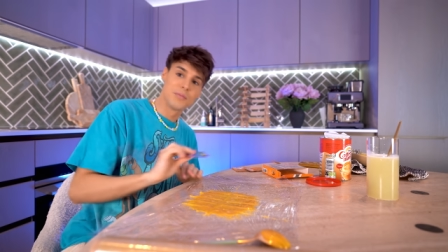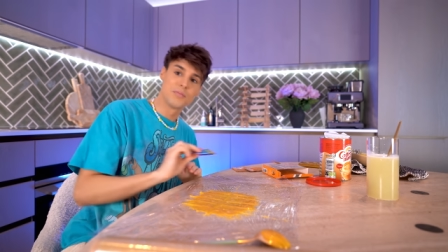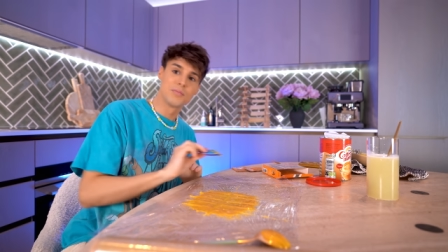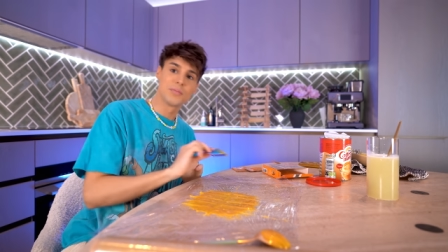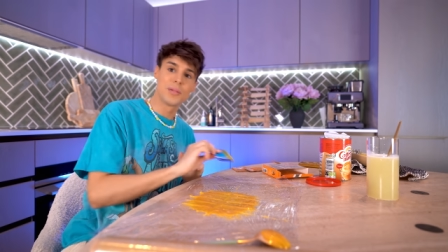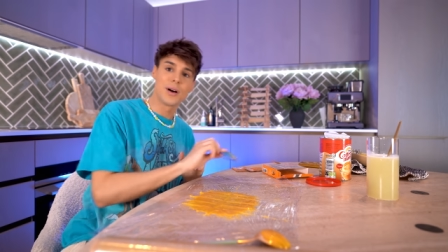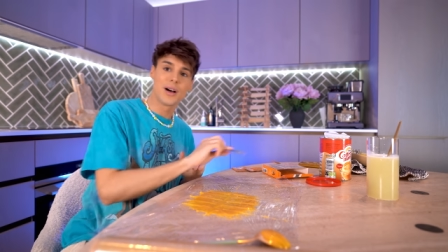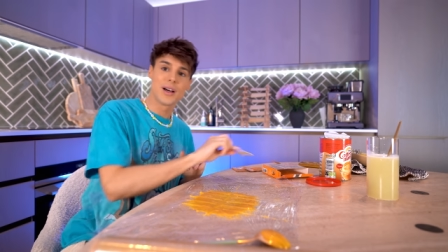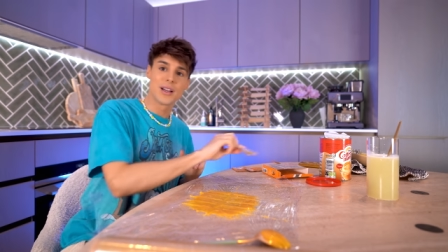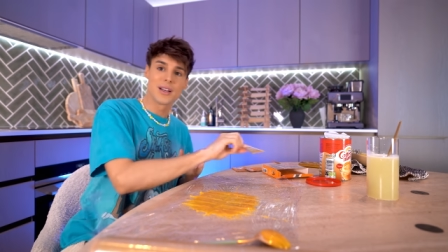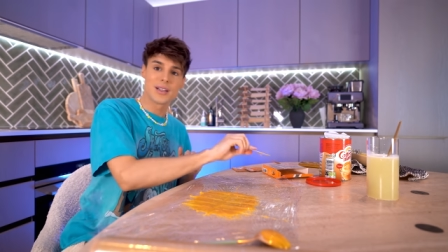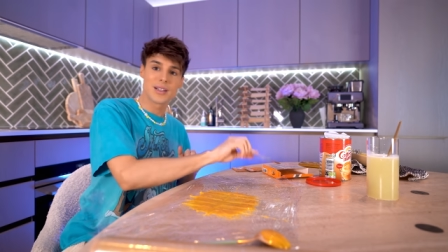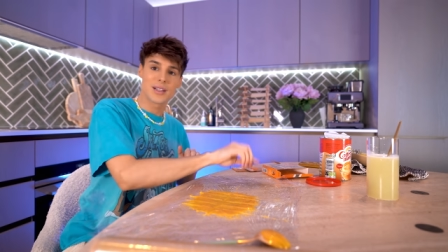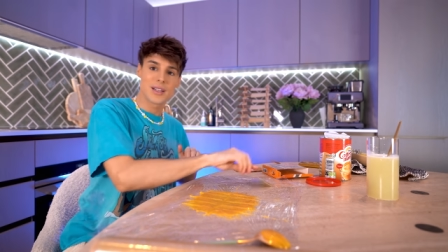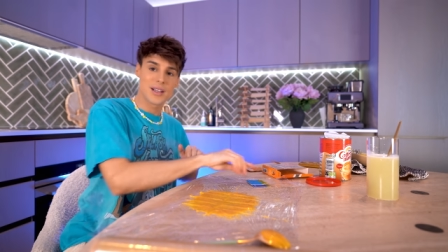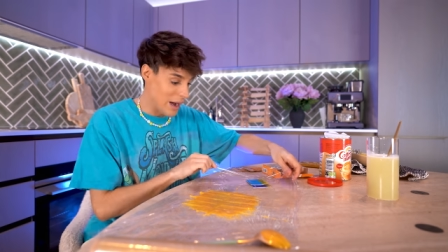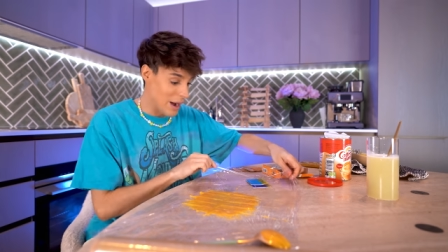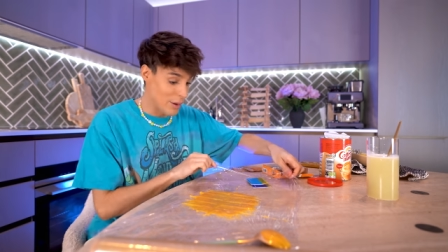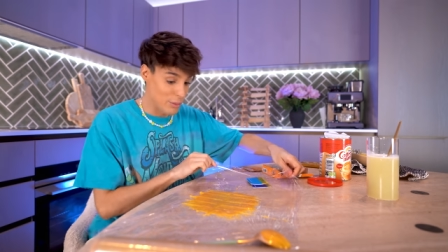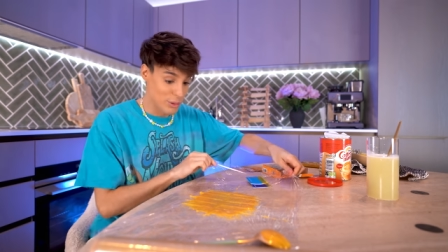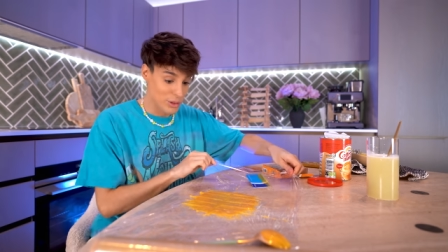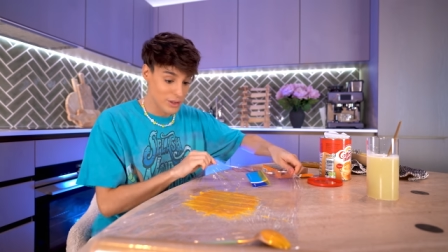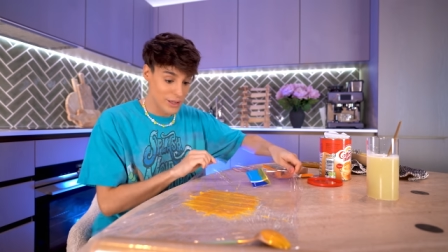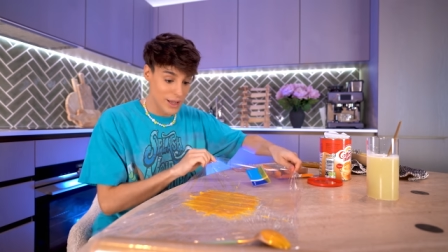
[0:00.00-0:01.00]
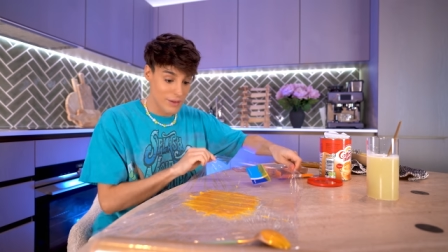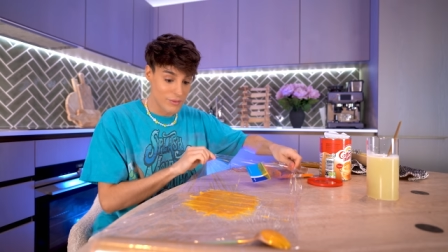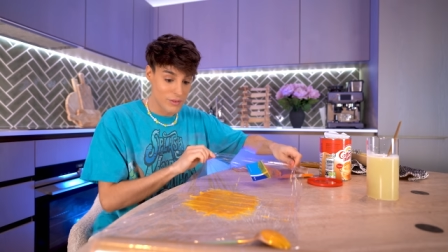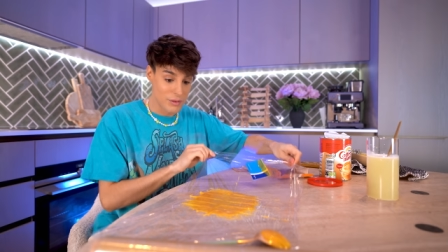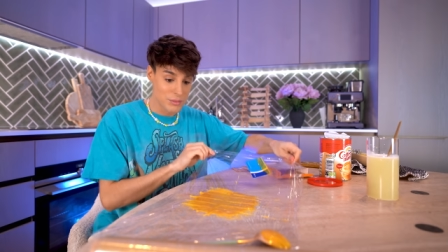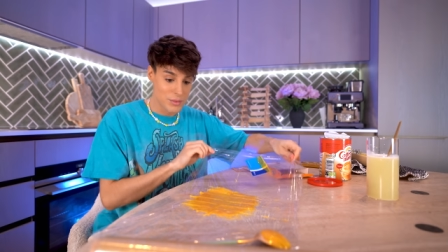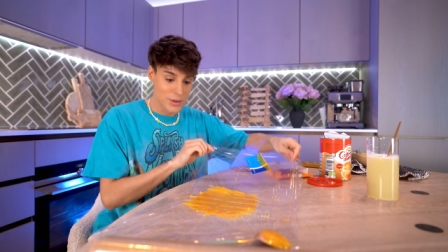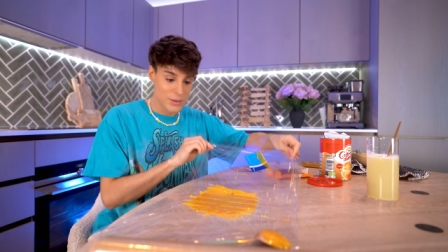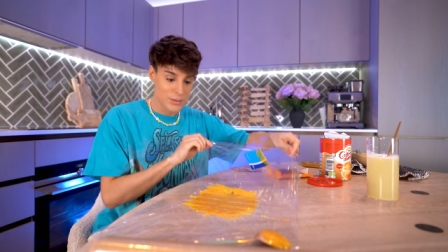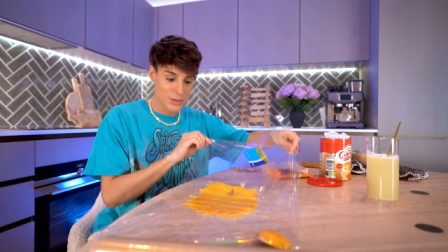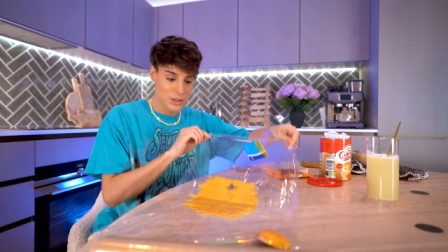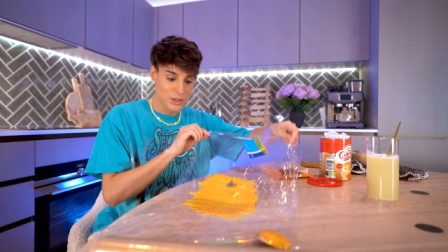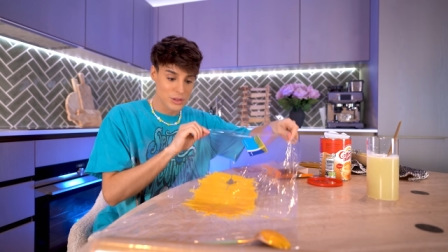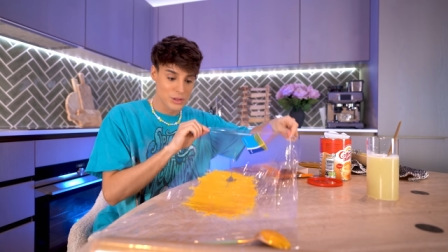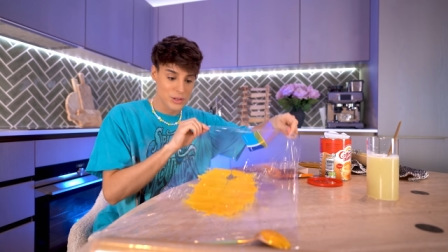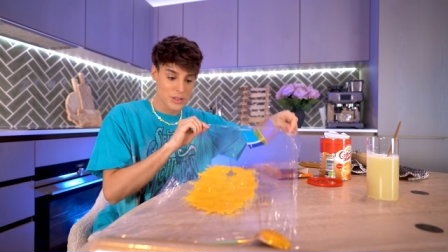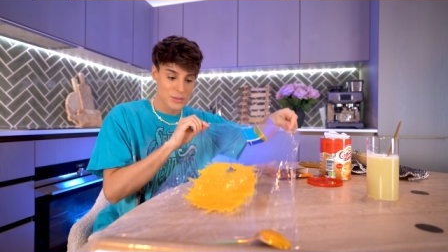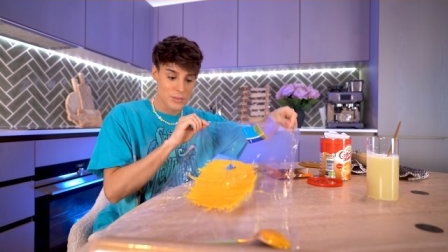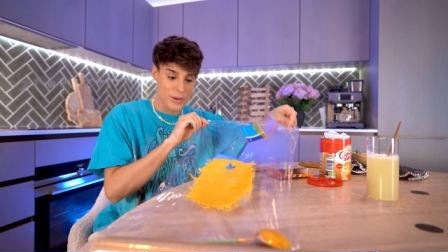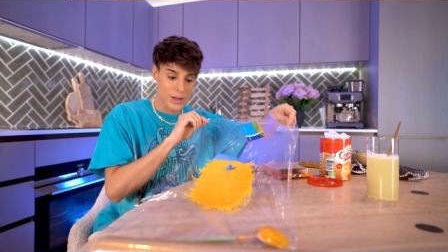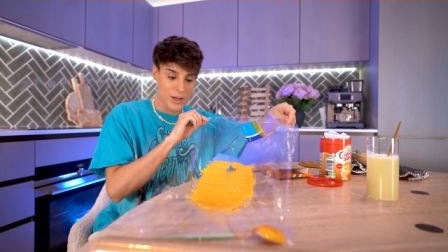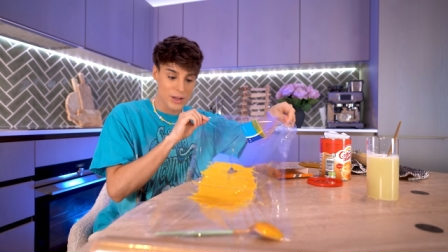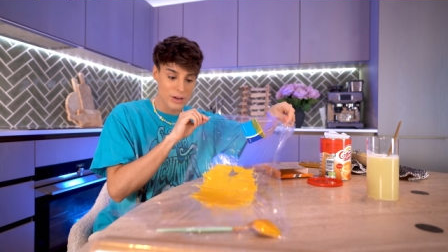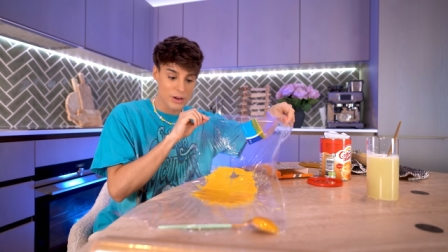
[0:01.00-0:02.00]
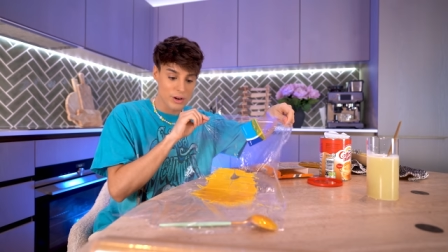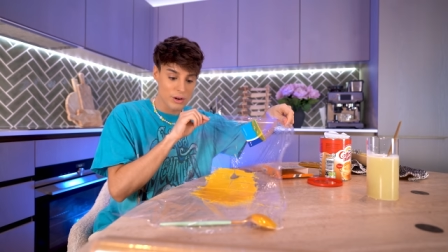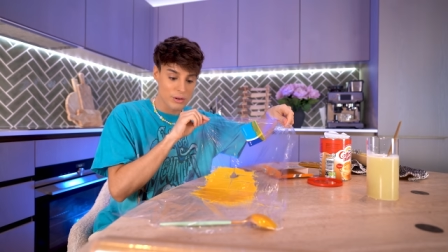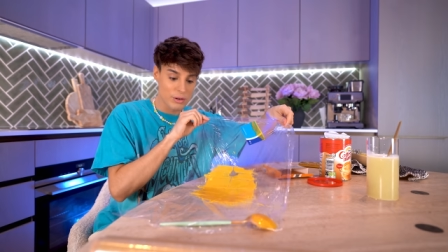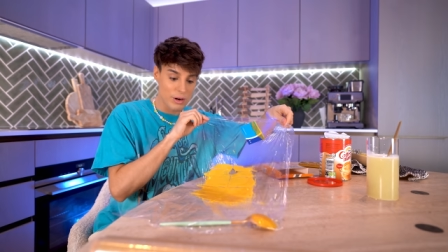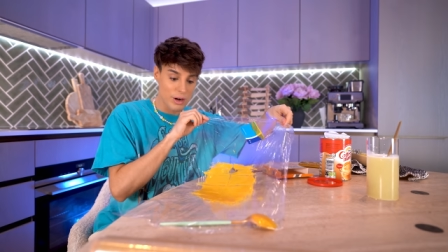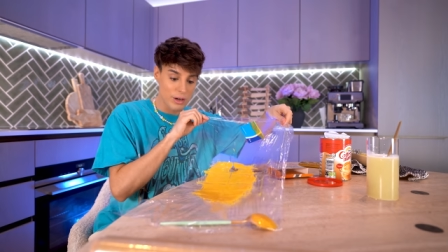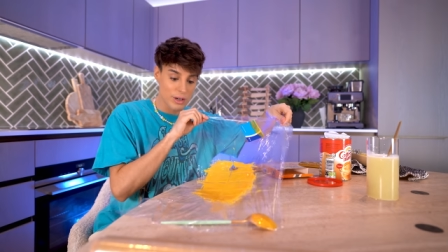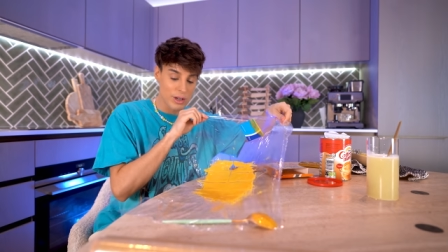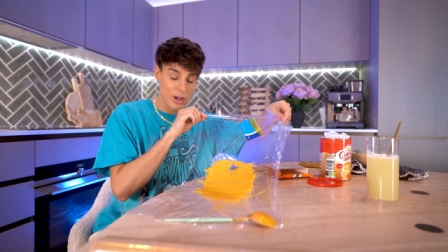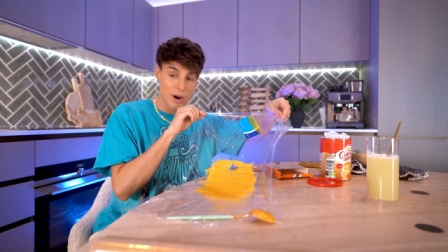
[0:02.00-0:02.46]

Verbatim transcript: But I will never be able to use my underground